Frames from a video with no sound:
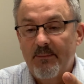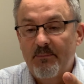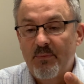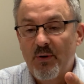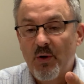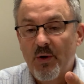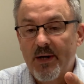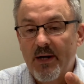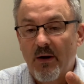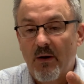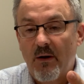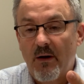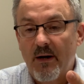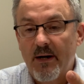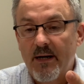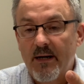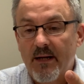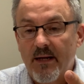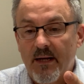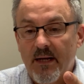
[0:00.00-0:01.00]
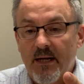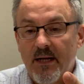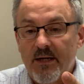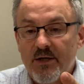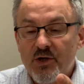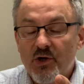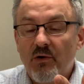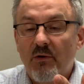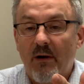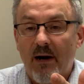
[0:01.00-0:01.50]
put on
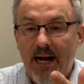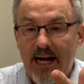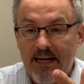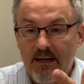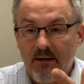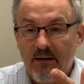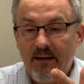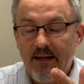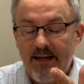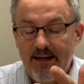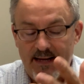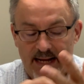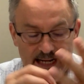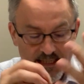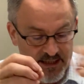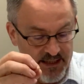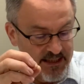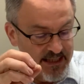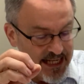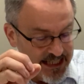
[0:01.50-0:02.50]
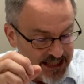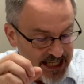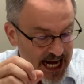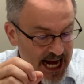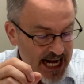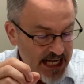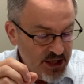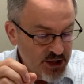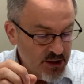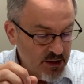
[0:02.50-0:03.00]
trial. And that's
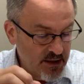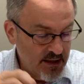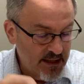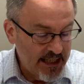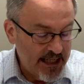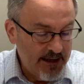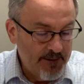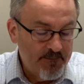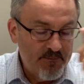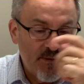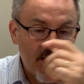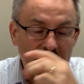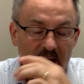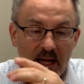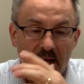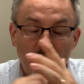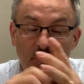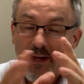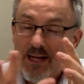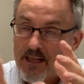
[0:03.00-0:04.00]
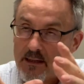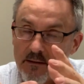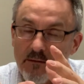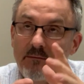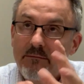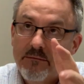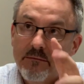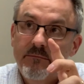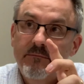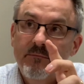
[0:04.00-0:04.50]
actually, well,
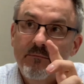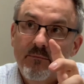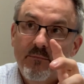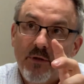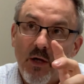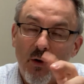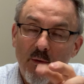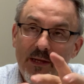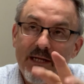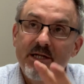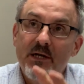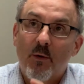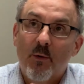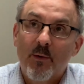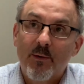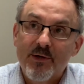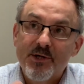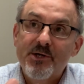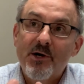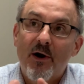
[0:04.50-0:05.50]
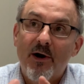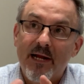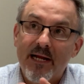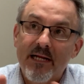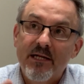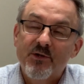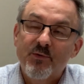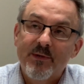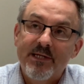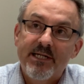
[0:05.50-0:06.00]
no, that's not where we're starting
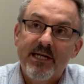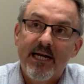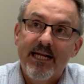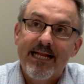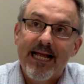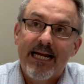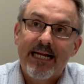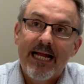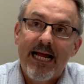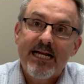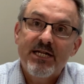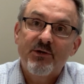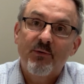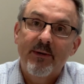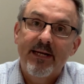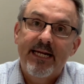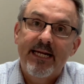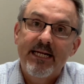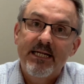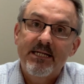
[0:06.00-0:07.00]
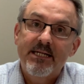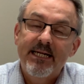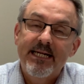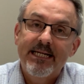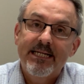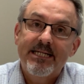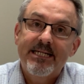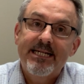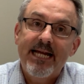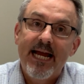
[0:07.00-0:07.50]
because we studied that last week. He
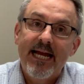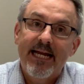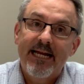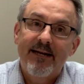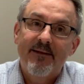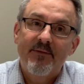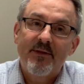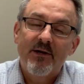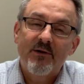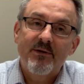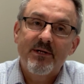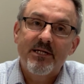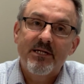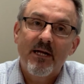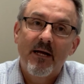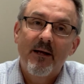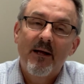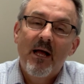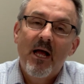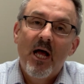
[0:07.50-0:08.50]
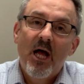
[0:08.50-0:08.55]
is taken, and there is a